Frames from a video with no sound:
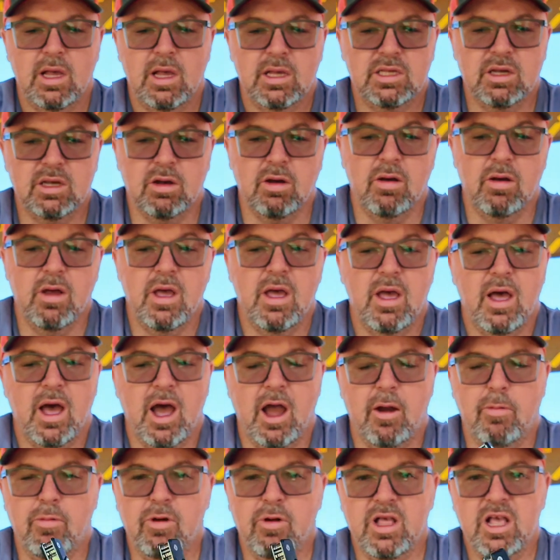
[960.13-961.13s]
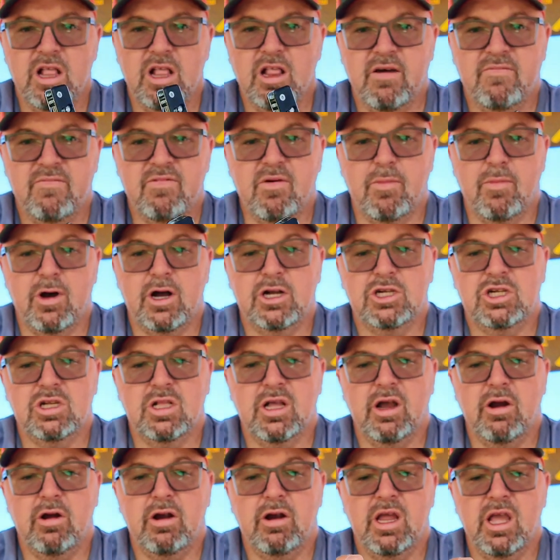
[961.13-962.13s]
So I really love the
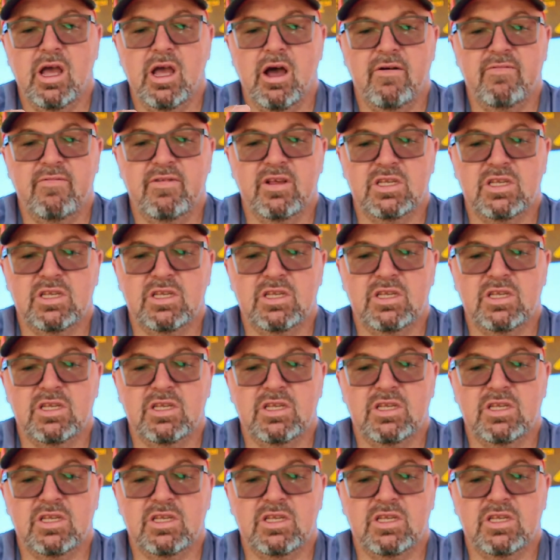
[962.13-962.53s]
modularity of